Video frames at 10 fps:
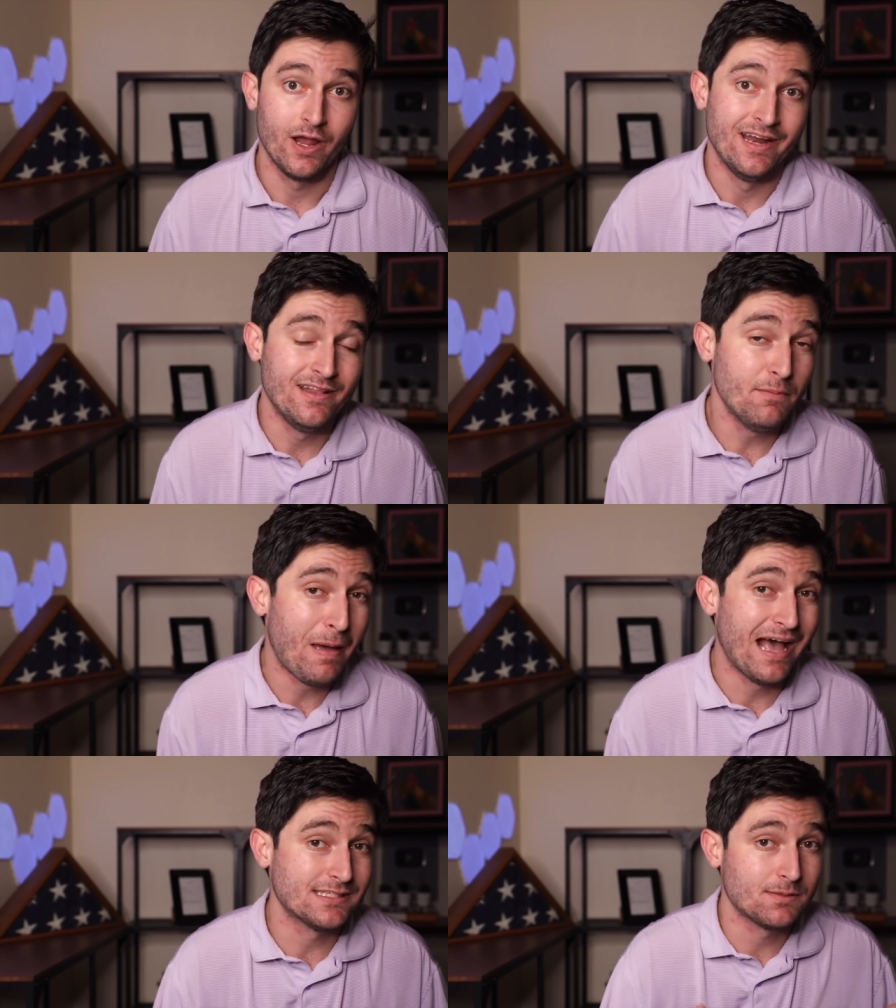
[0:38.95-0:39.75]
And in the
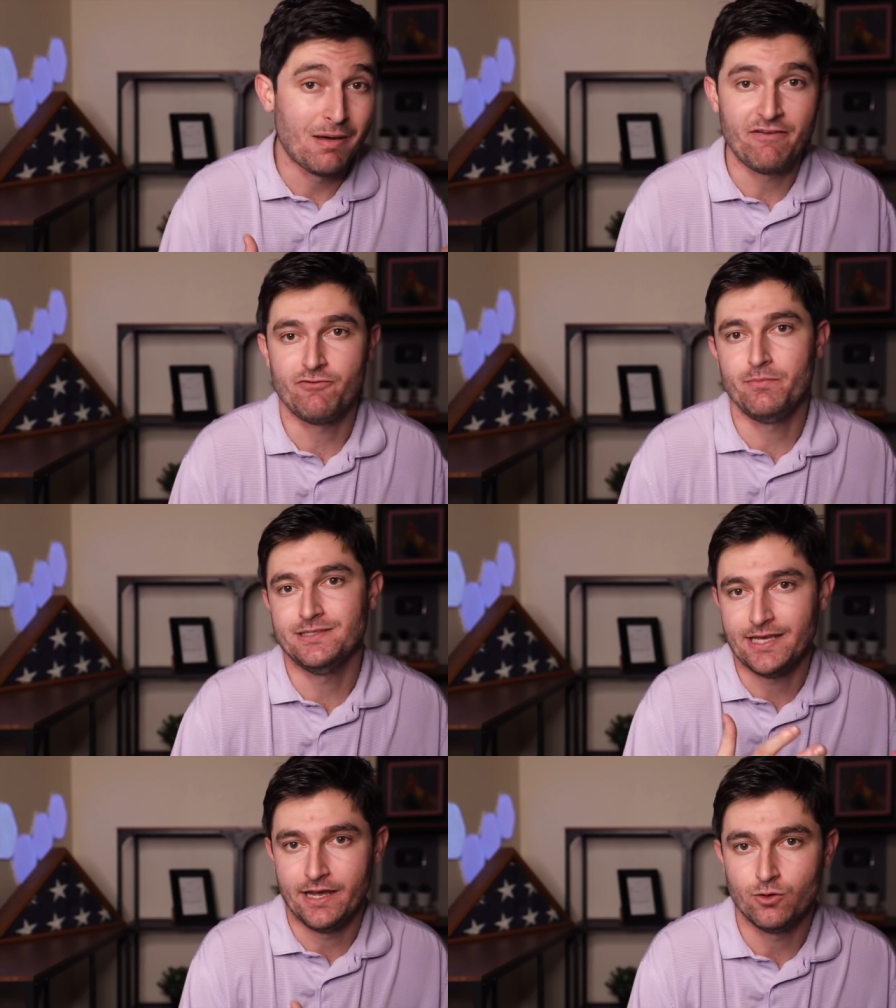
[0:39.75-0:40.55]
past, my firm
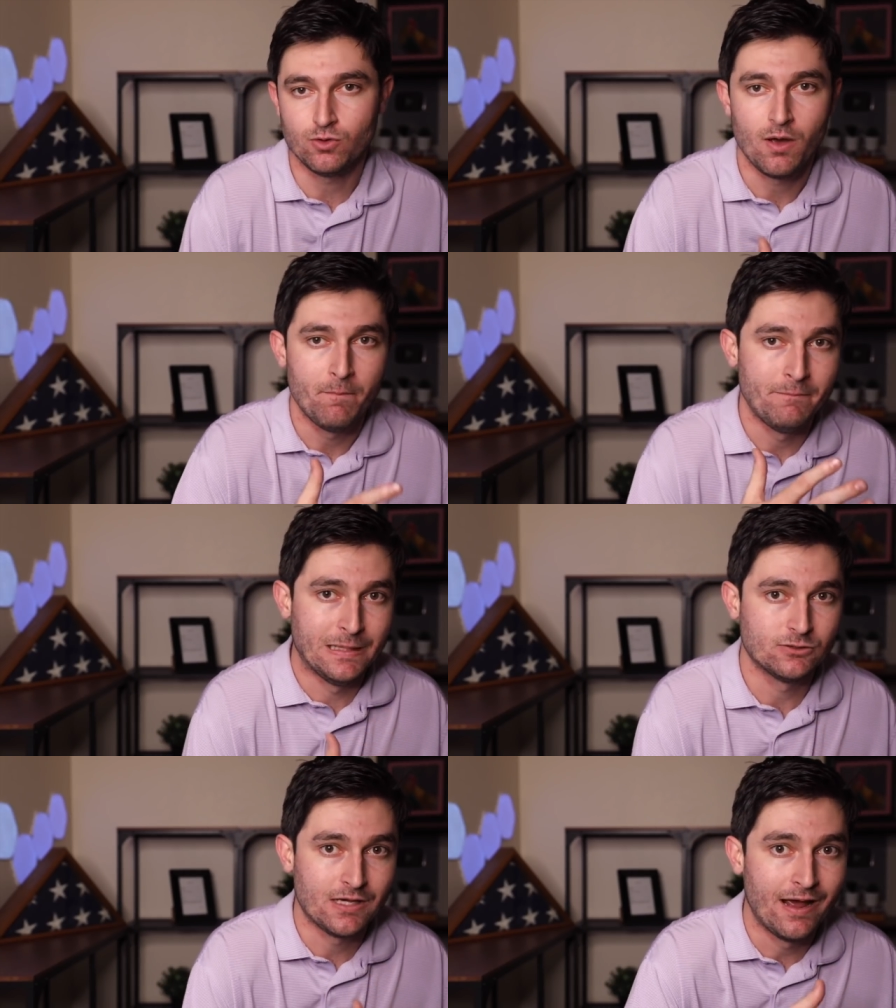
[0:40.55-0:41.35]
has handled
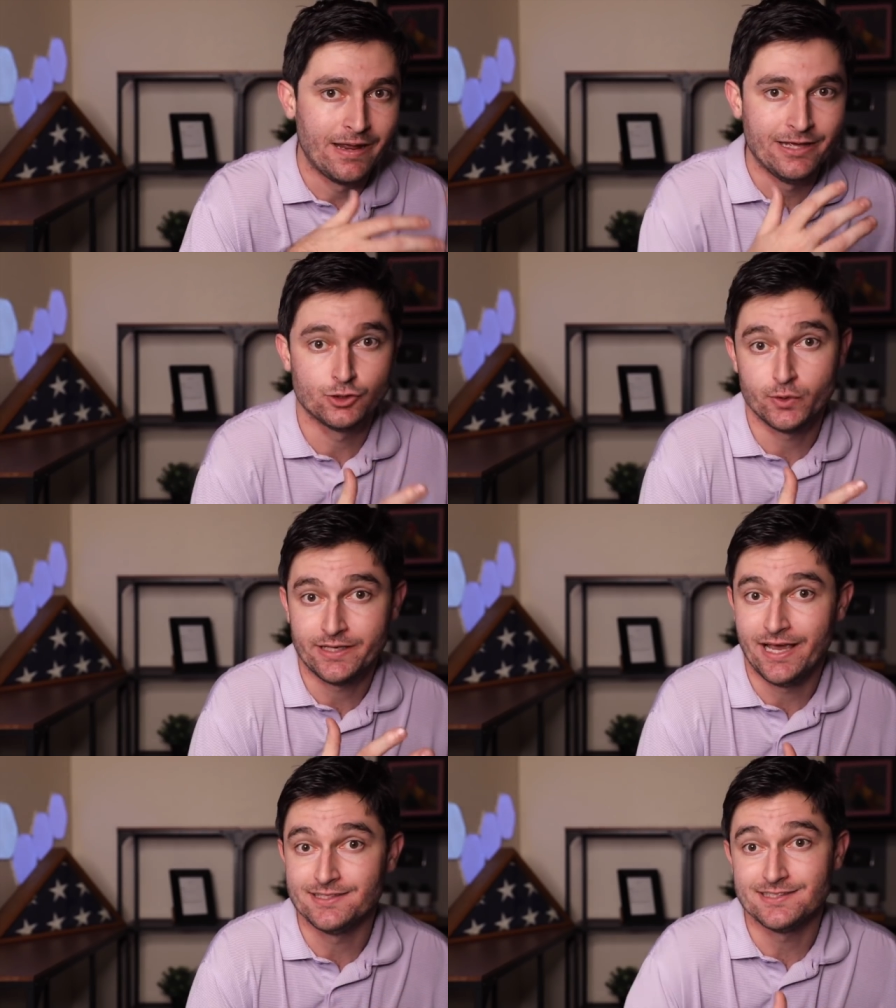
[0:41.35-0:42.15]
maritime injury
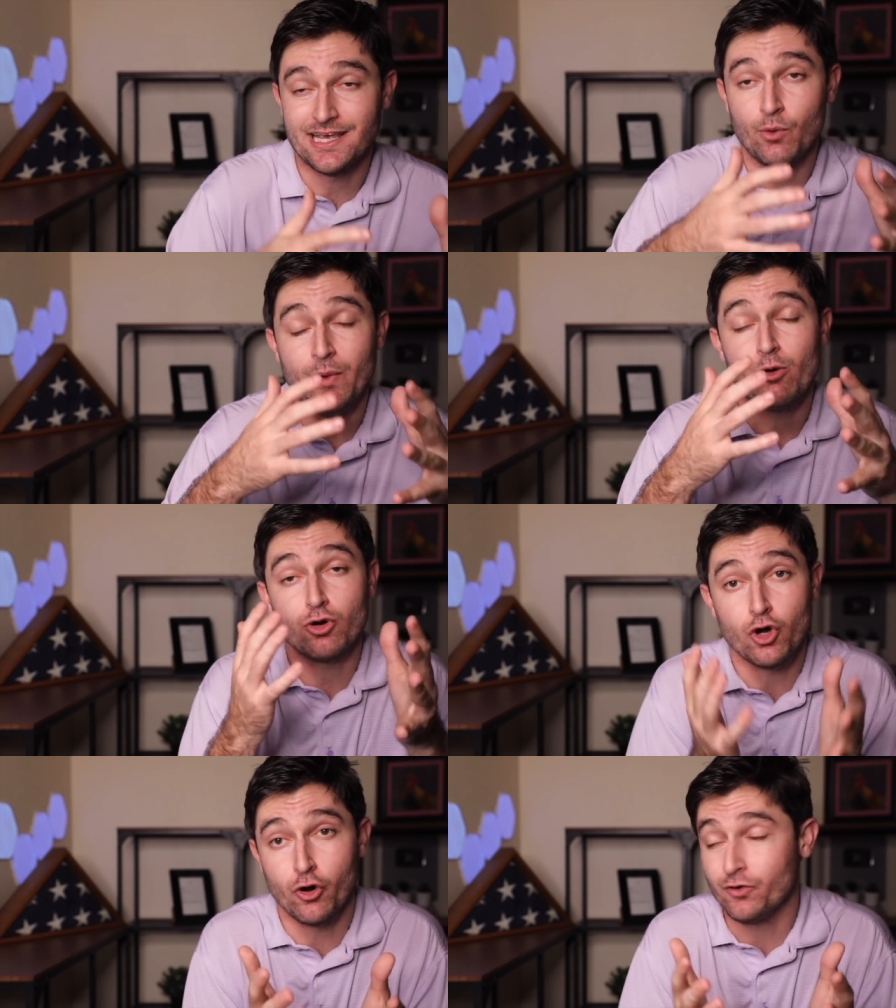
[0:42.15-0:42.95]
cases and we are
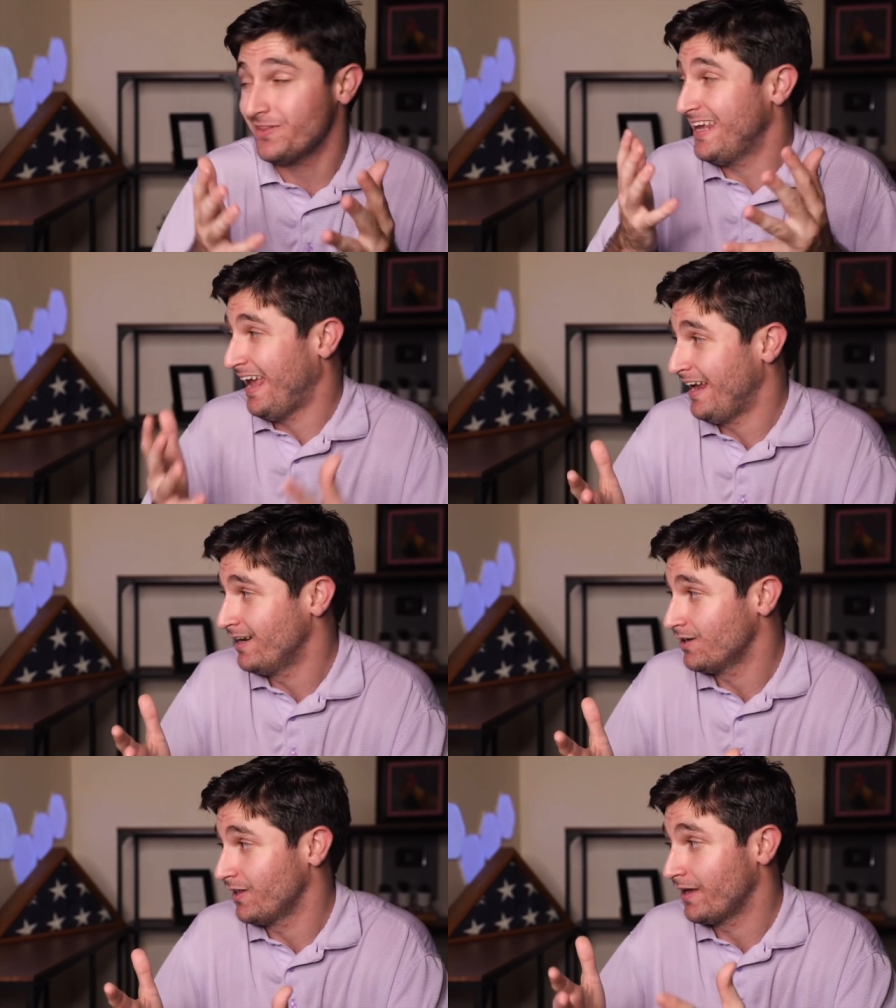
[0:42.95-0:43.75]
currently
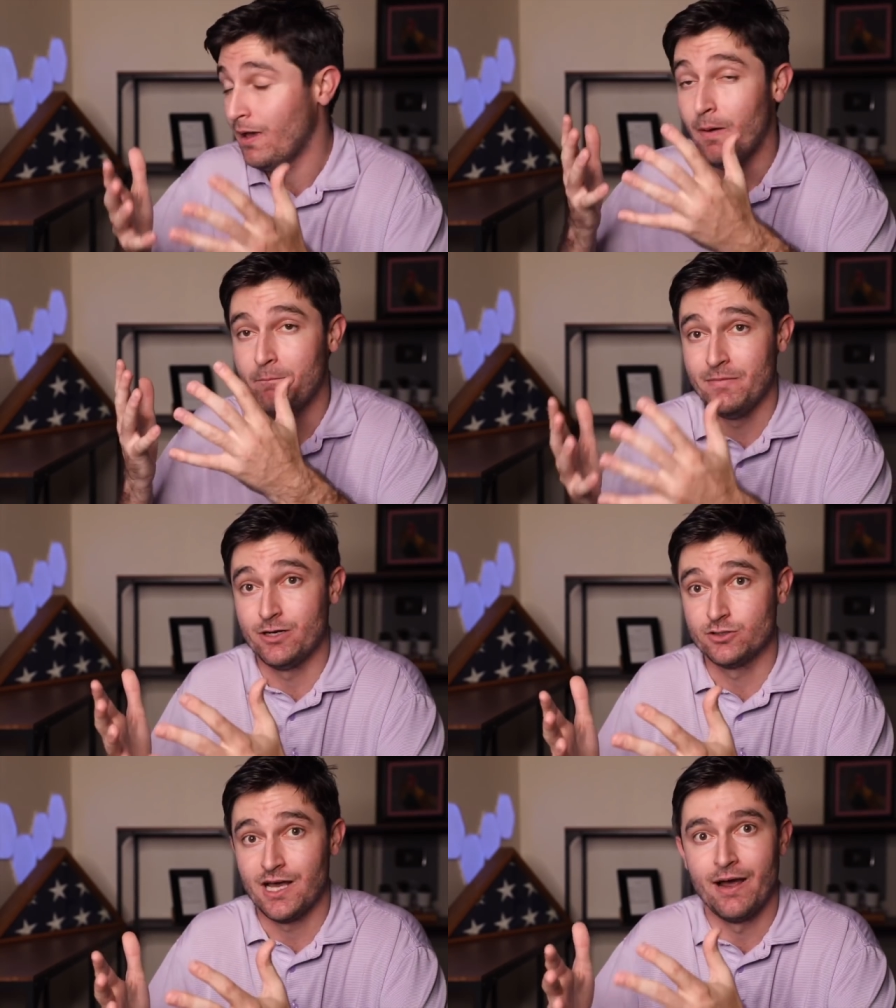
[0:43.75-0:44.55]
handling
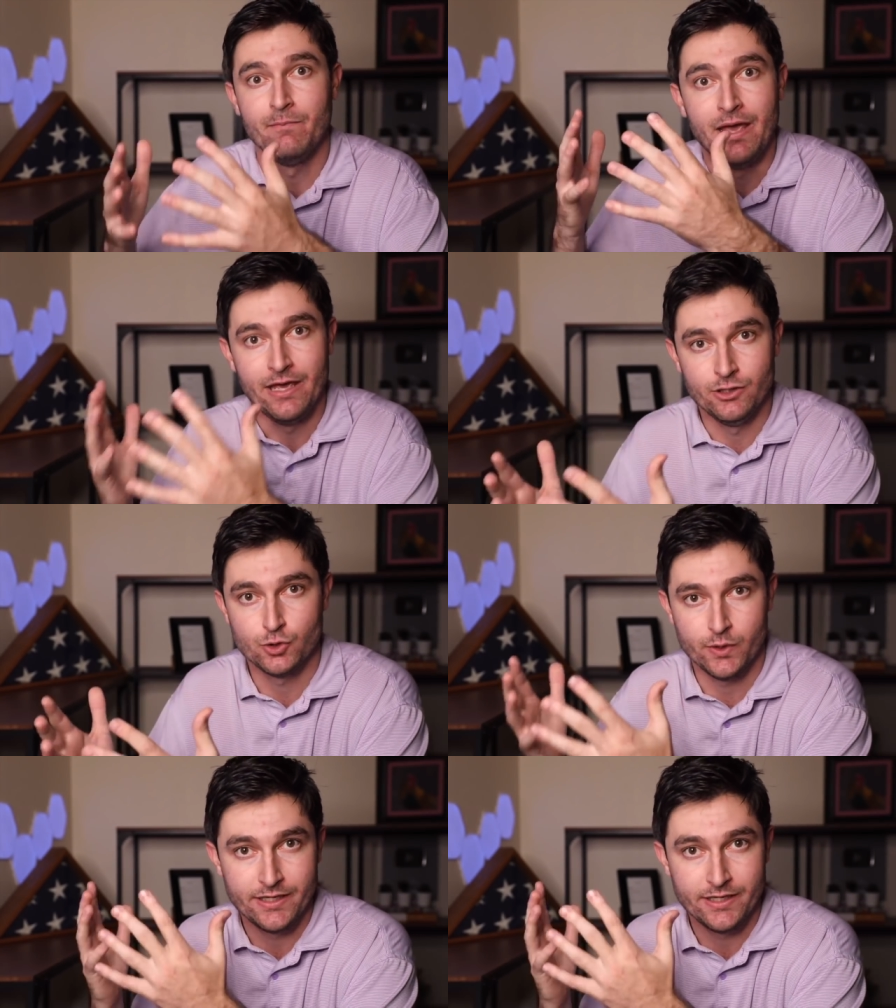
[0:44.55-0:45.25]
maritime injury